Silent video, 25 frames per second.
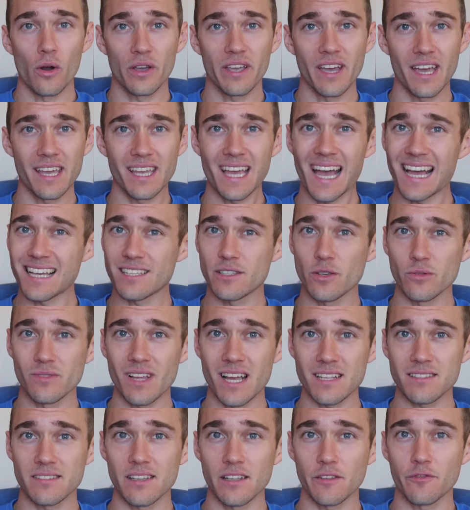Okay guys so
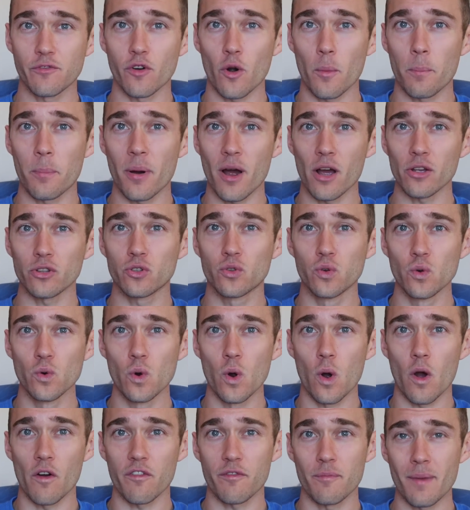that's it for part
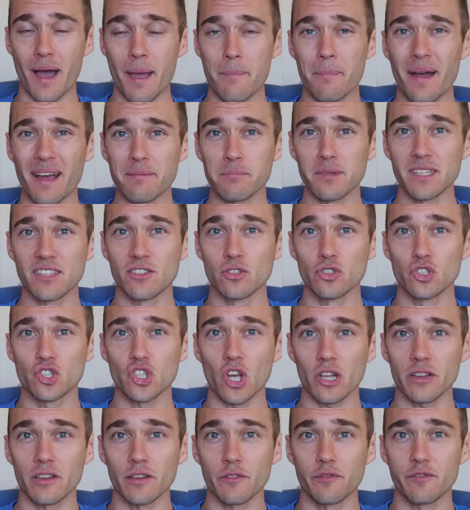2 of my badminton
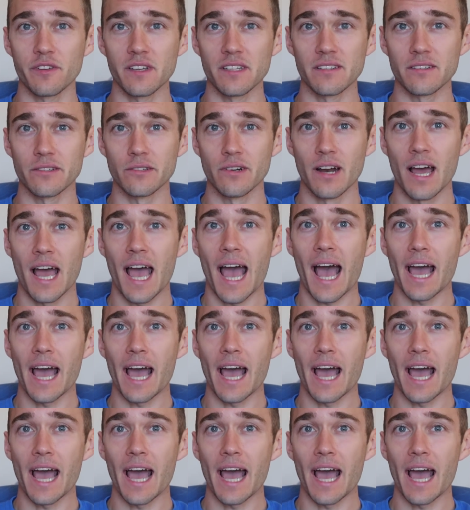shuttle feeder.